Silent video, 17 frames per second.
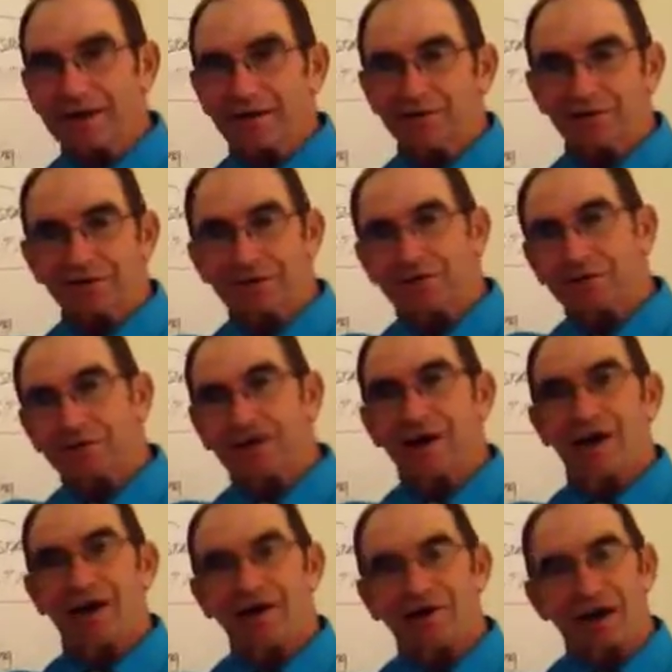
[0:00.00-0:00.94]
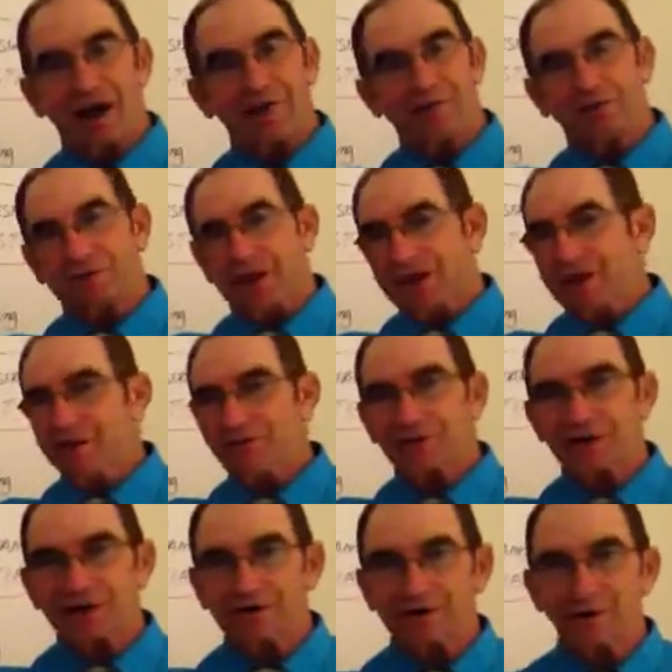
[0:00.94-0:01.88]
From the right after
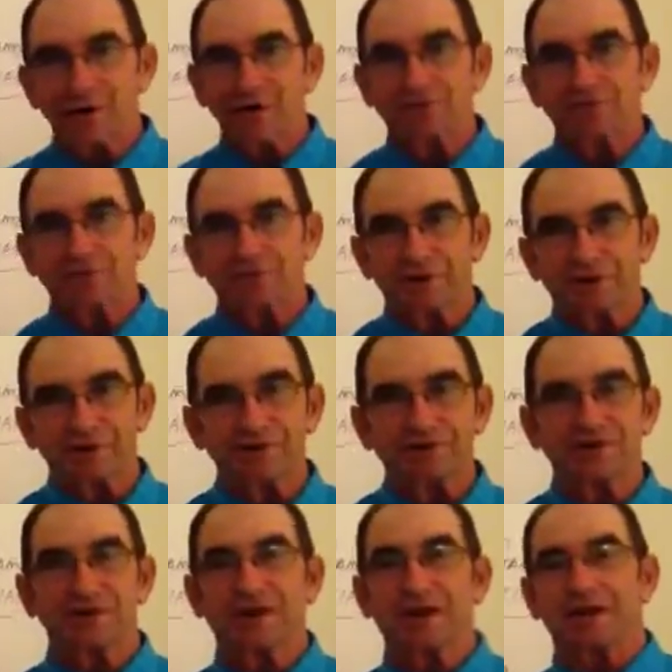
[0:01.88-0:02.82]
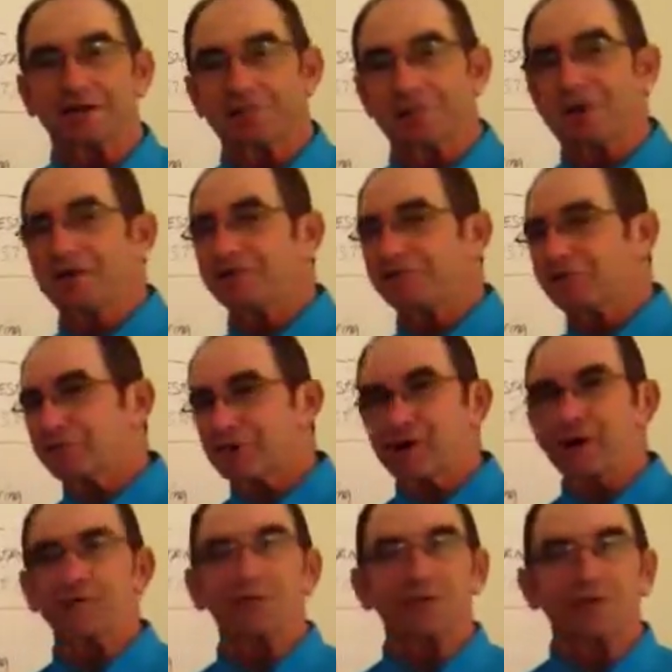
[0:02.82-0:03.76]
they crossed the Red Sea, being
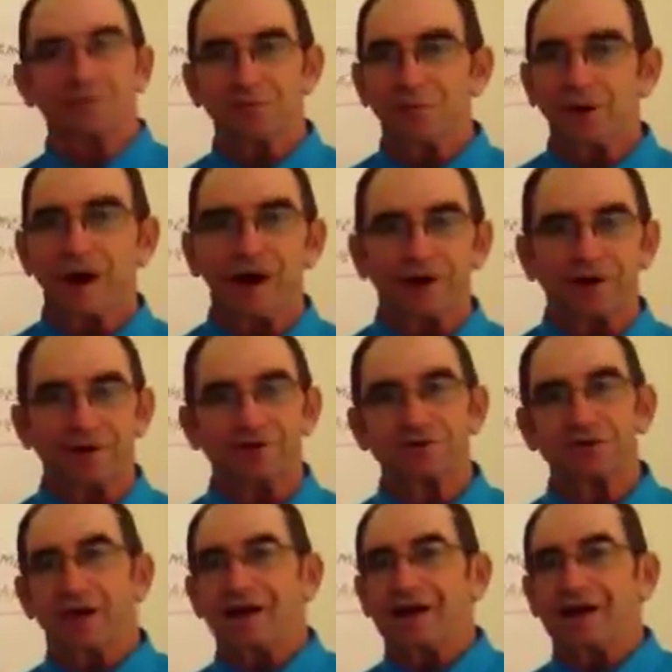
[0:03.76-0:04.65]
freed from the bondage